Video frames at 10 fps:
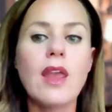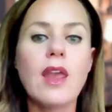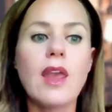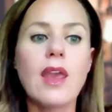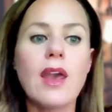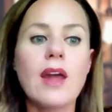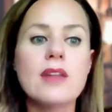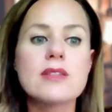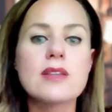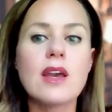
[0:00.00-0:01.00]

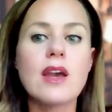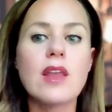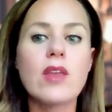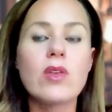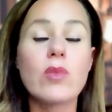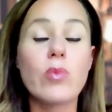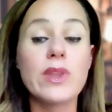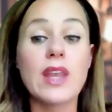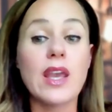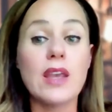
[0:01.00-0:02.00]
And what
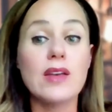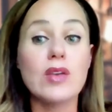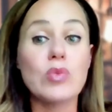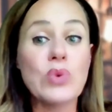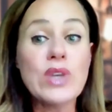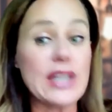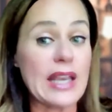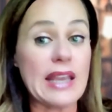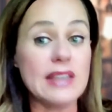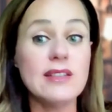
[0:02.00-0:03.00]
they really
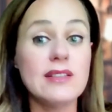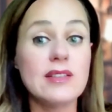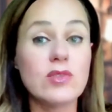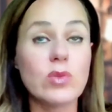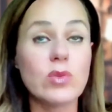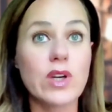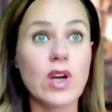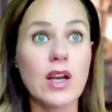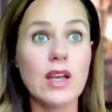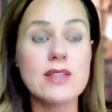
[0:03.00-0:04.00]
hate from what
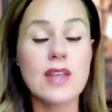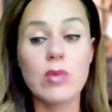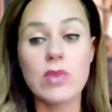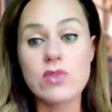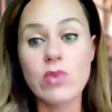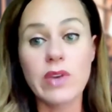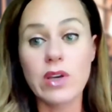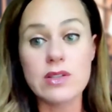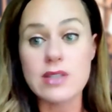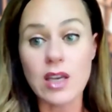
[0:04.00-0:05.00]
talking to them is when we go
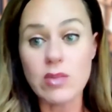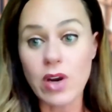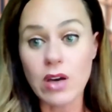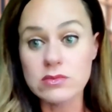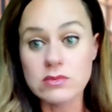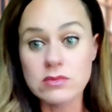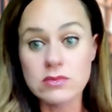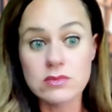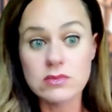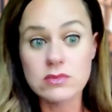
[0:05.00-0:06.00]
to sidebar.
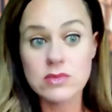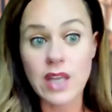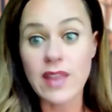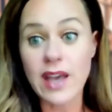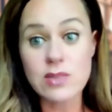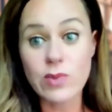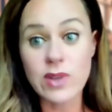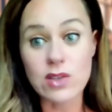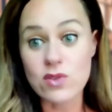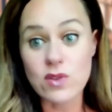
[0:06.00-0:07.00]
And that's
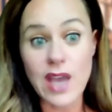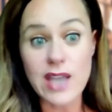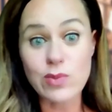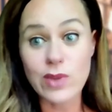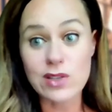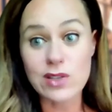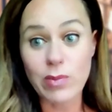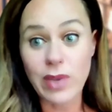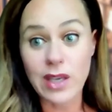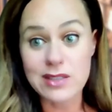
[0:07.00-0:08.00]
when they
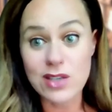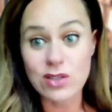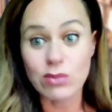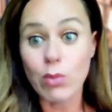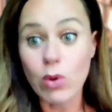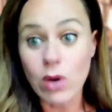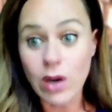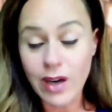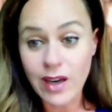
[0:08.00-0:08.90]
start paying attention more.